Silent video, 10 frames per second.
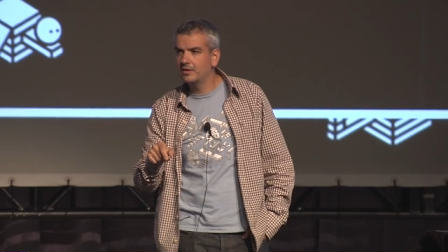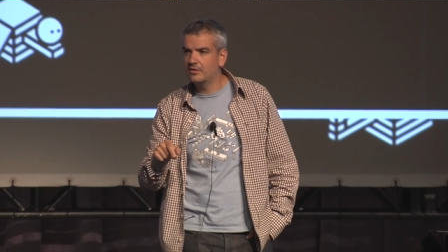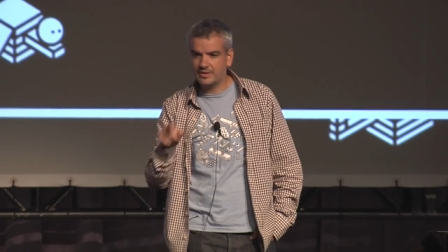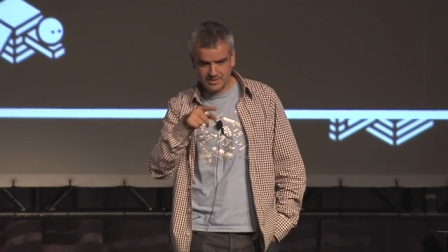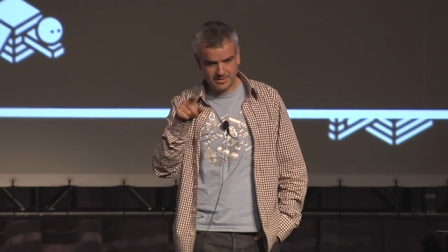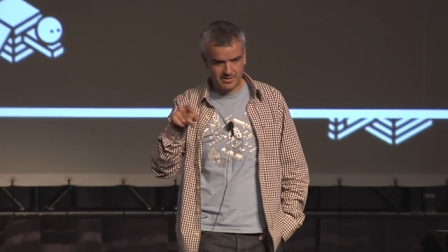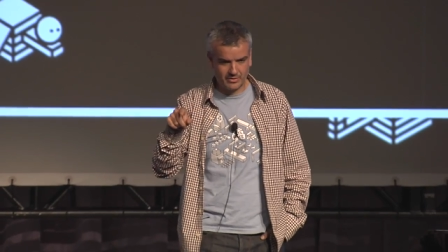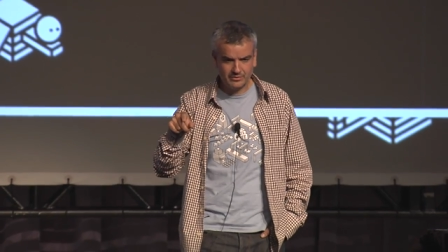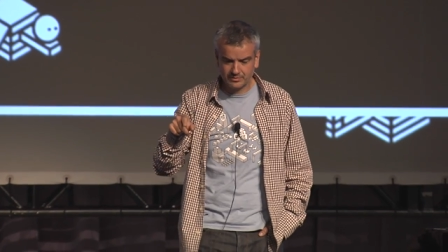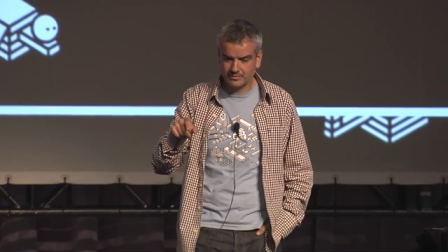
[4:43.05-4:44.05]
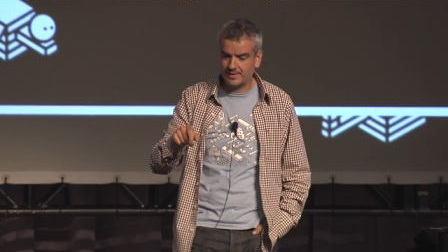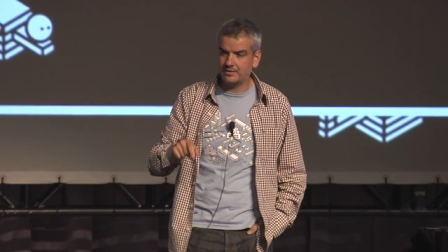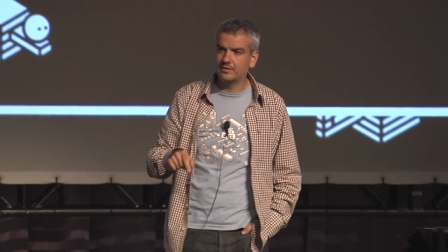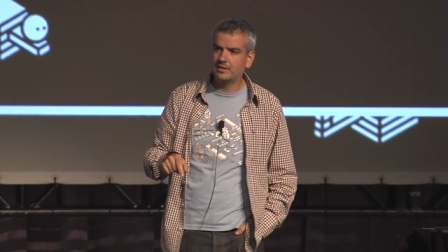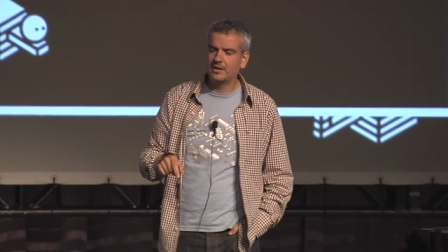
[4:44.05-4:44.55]
You can change the contrast
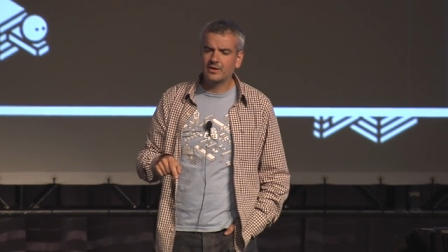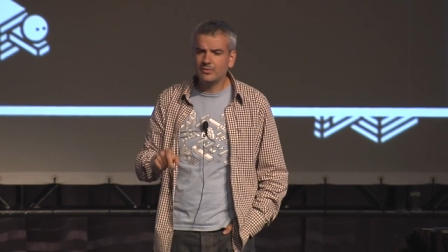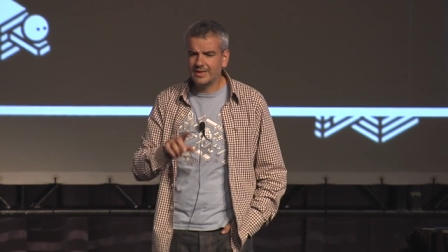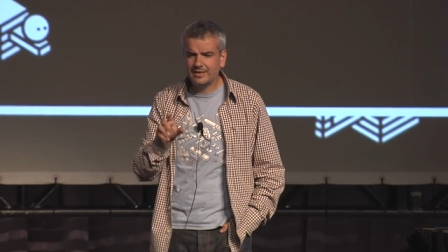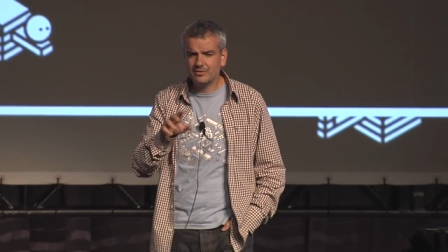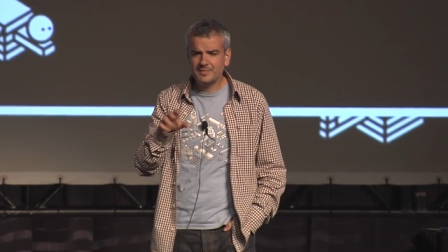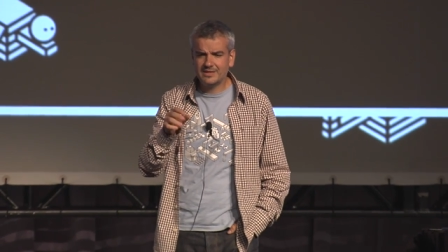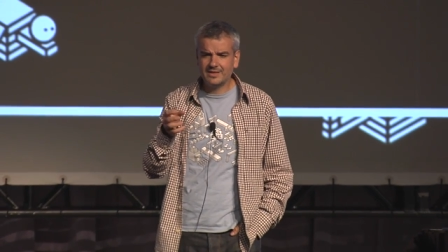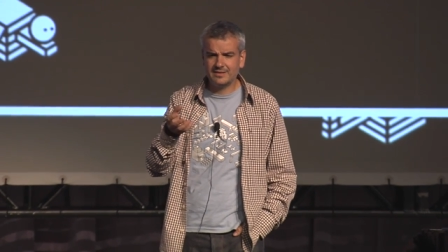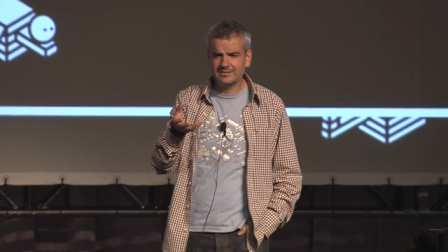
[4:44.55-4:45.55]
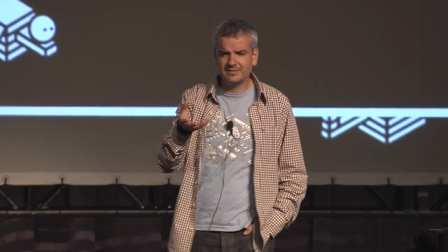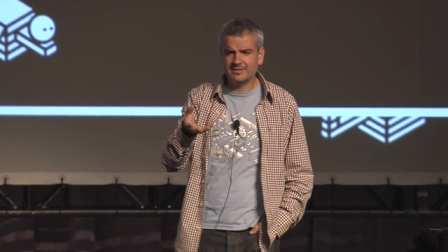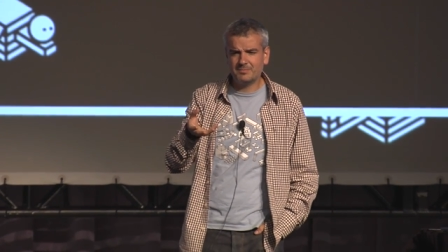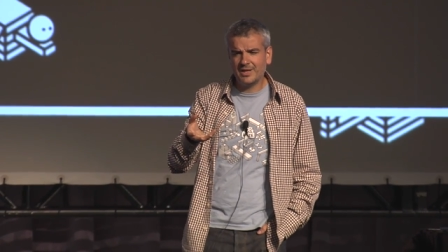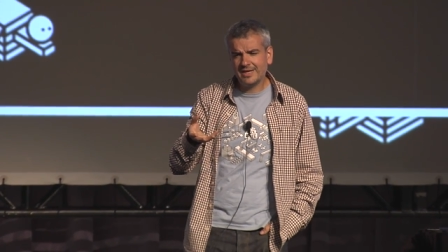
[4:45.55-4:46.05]
around. No, I don't mean that.
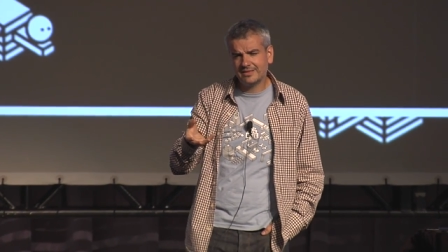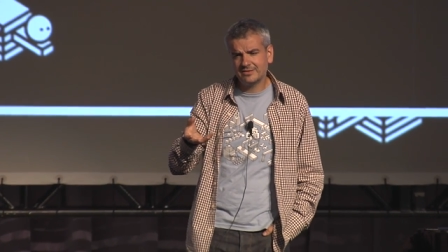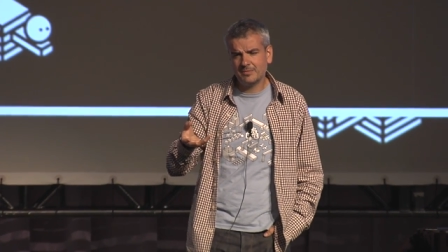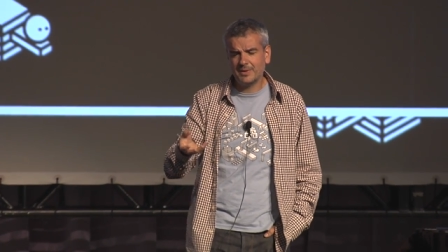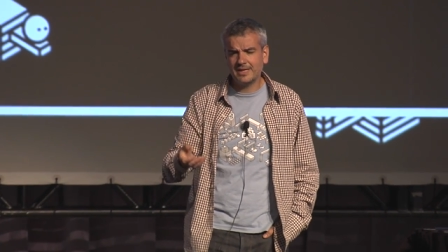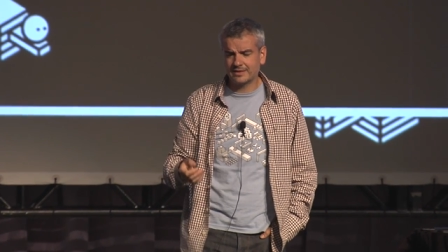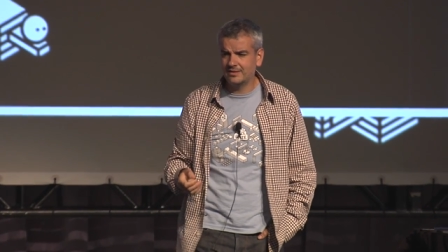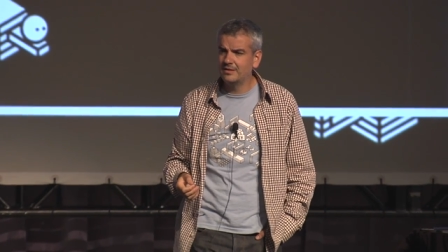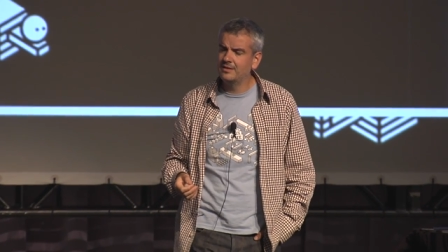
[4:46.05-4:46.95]
The black is not black.